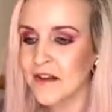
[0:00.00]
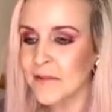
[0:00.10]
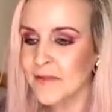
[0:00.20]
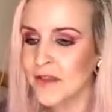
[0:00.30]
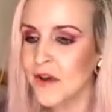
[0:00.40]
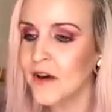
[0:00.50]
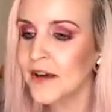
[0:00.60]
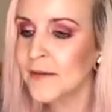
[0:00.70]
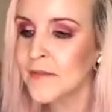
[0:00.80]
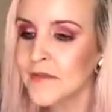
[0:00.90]

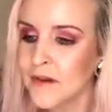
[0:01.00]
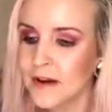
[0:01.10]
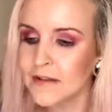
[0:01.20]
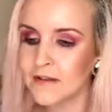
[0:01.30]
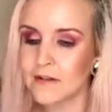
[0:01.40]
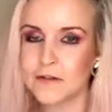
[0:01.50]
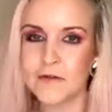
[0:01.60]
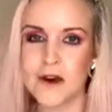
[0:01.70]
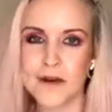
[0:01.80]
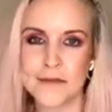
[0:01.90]
Sometimes I
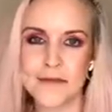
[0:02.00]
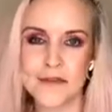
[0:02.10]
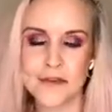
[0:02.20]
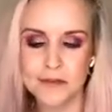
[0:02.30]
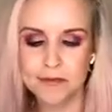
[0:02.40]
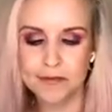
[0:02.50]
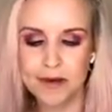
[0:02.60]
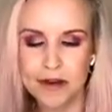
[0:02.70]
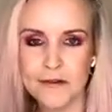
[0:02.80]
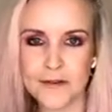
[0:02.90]
do. So
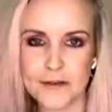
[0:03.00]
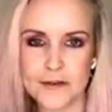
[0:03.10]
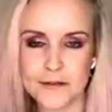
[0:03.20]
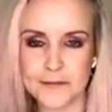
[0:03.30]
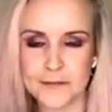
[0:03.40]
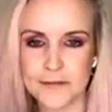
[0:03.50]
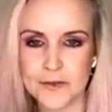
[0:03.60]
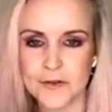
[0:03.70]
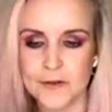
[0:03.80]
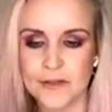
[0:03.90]
another
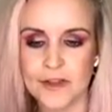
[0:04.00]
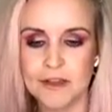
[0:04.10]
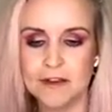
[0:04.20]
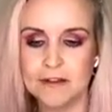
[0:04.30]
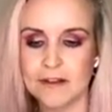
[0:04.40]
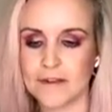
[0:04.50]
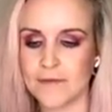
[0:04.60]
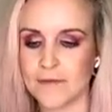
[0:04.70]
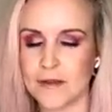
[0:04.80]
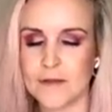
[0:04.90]
good thing is, if,
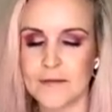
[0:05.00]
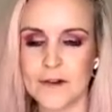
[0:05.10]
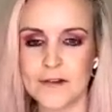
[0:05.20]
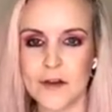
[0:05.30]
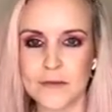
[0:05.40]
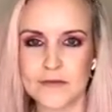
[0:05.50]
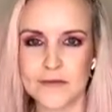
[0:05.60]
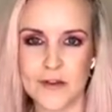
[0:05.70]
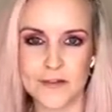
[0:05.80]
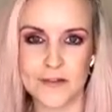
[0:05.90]
for example,
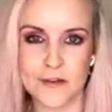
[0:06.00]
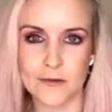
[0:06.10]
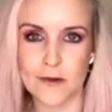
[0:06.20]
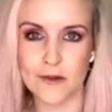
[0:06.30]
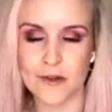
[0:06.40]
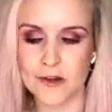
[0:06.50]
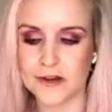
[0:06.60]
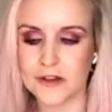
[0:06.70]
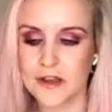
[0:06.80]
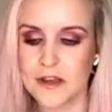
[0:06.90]
dancers that are
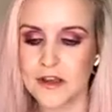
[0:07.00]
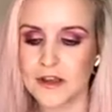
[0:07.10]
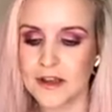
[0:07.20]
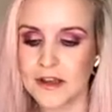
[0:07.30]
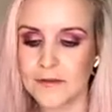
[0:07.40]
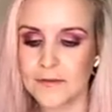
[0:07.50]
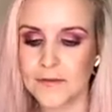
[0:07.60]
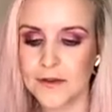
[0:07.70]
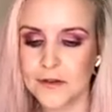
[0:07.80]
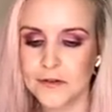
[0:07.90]
watching,
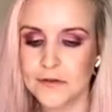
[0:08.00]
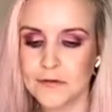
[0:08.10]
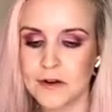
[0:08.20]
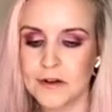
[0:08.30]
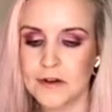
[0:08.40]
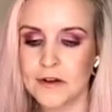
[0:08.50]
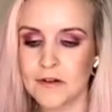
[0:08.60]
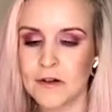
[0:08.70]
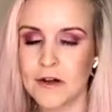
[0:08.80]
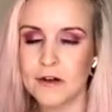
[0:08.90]
if you
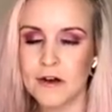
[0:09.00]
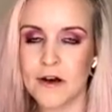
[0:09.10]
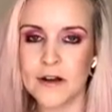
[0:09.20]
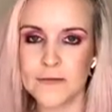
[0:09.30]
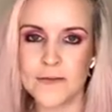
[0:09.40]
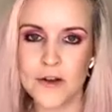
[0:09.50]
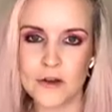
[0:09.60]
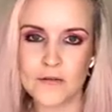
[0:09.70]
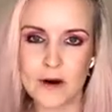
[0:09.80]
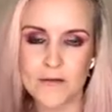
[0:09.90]
kind of
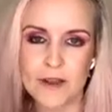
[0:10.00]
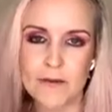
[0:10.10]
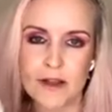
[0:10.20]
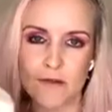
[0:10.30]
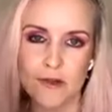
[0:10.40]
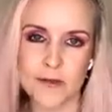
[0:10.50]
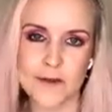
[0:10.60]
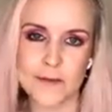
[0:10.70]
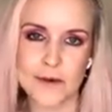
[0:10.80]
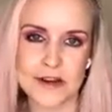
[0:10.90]
know roughly where your shoe
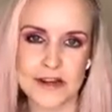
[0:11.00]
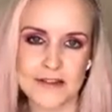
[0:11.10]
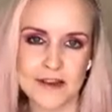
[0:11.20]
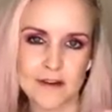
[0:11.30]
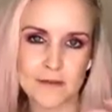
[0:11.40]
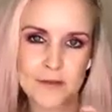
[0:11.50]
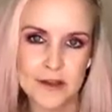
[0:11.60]
is breaking down for